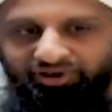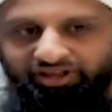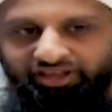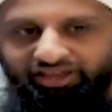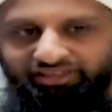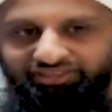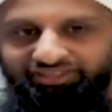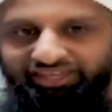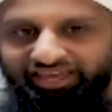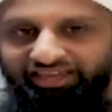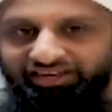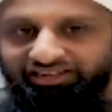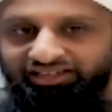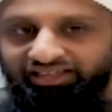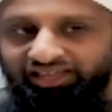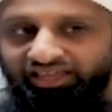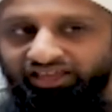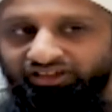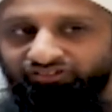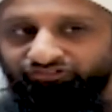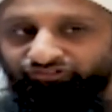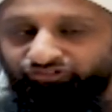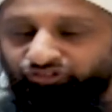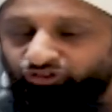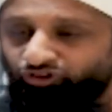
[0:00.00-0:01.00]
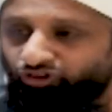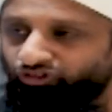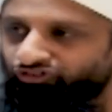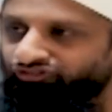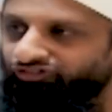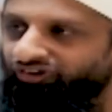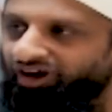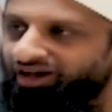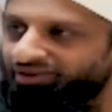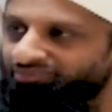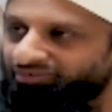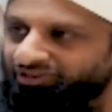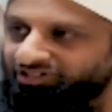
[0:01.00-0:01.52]
prayer. Then four,
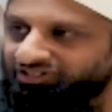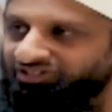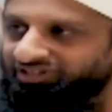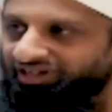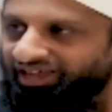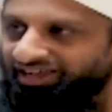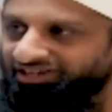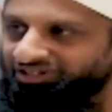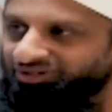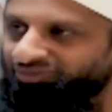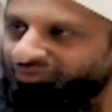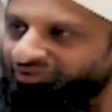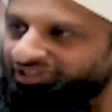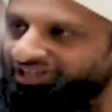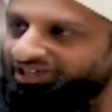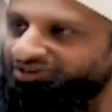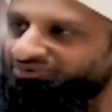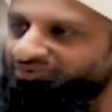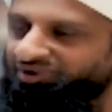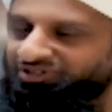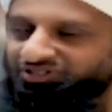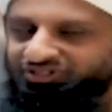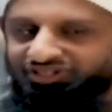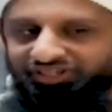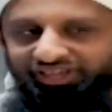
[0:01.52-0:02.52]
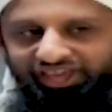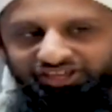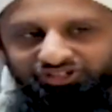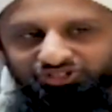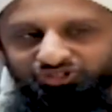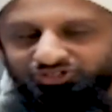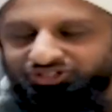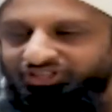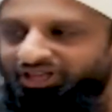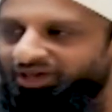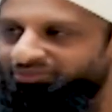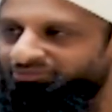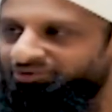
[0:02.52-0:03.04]
five months later, when the
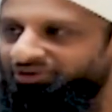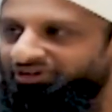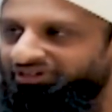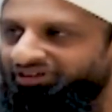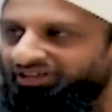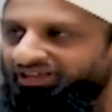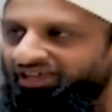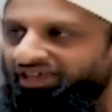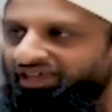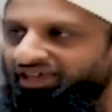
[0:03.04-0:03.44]
investigations happen,